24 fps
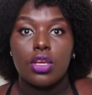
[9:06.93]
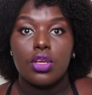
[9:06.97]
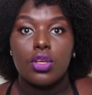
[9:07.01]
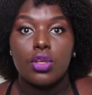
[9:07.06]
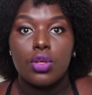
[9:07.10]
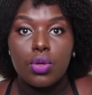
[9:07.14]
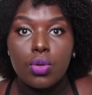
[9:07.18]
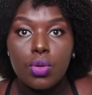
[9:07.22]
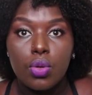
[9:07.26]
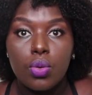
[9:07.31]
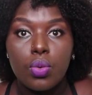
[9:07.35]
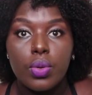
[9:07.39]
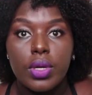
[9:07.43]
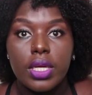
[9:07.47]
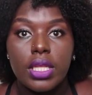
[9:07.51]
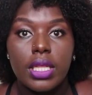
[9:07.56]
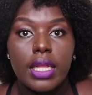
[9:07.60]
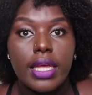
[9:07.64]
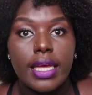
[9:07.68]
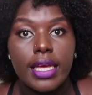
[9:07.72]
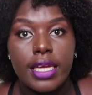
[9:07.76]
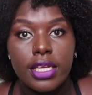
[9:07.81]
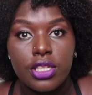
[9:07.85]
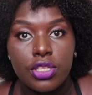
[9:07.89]
you
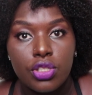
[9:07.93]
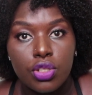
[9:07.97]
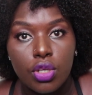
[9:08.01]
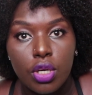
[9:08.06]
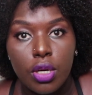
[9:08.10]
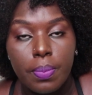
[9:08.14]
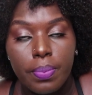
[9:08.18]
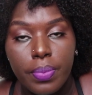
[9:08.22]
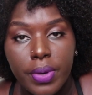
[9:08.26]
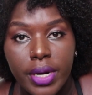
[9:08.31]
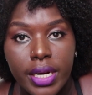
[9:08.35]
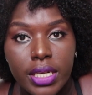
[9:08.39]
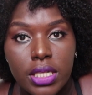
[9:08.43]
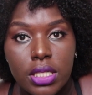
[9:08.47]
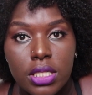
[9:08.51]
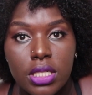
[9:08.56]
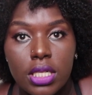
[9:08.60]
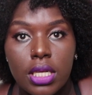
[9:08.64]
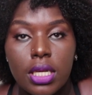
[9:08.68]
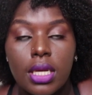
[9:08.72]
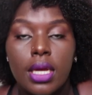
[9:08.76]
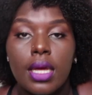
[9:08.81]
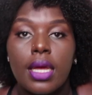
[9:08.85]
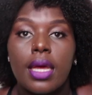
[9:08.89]
will enjoy
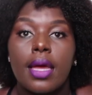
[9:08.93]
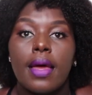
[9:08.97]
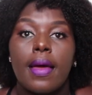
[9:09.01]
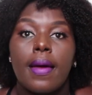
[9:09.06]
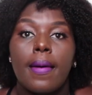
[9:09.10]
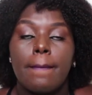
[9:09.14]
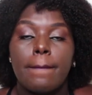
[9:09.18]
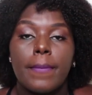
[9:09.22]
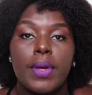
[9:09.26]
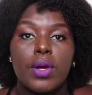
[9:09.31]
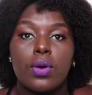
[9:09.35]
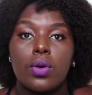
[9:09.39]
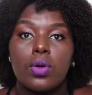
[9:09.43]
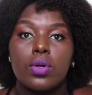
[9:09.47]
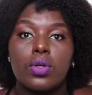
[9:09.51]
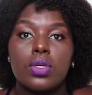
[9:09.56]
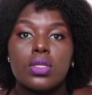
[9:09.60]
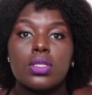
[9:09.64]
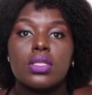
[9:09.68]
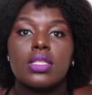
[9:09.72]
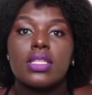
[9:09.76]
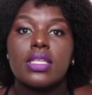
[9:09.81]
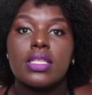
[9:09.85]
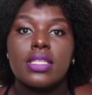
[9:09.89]
partying,
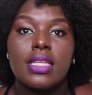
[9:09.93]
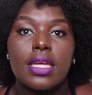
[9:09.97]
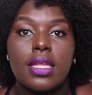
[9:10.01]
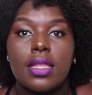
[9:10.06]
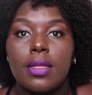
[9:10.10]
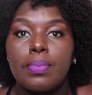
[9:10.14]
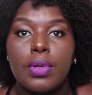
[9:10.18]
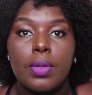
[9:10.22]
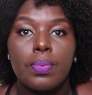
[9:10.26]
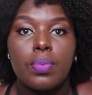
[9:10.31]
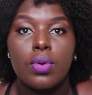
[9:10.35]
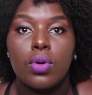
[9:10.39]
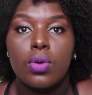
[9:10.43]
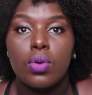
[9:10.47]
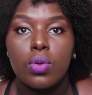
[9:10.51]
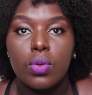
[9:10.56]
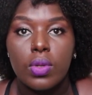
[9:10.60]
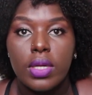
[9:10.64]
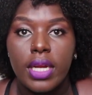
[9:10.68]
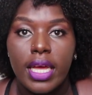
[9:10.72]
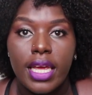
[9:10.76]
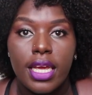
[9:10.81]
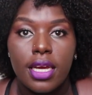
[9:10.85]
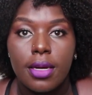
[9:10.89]
because these are the people
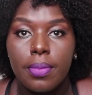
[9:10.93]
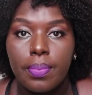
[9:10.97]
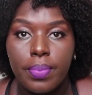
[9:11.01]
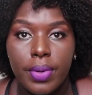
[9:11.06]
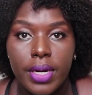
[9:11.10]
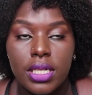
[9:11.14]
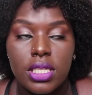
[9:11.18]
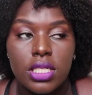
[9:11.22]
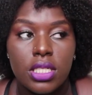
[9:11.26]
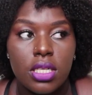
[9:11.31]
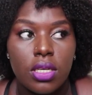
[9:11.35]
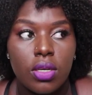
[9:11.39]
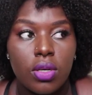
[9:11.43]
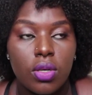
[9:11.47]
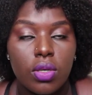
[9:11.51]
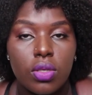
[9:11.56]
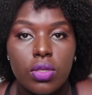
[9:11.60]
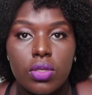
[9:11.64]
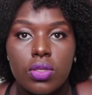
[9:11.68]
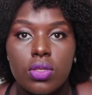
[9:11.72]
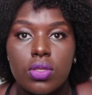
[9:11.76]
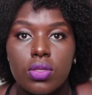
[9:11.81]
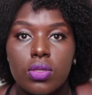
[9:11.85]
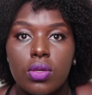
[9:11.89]
who like partying
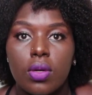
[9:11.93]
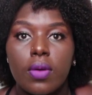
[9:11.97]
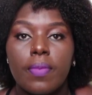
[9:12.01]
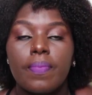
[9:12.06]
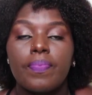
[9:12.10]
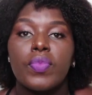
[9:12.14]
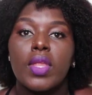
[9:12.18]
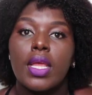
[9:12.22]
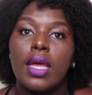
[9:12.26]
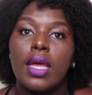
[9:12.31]
also.